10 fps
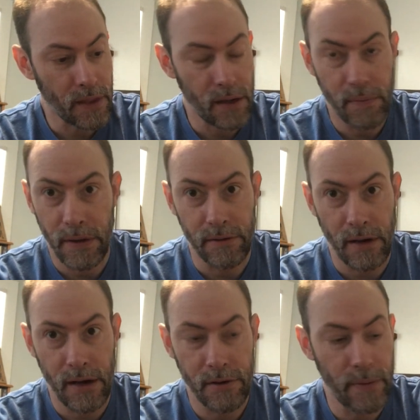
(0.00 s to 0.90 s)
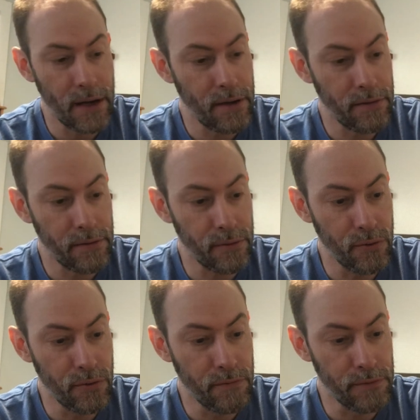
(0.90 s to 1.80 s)
He plays contrabass,
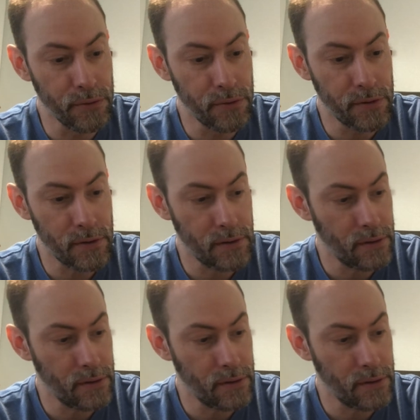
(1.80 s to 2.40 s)
oud, flute,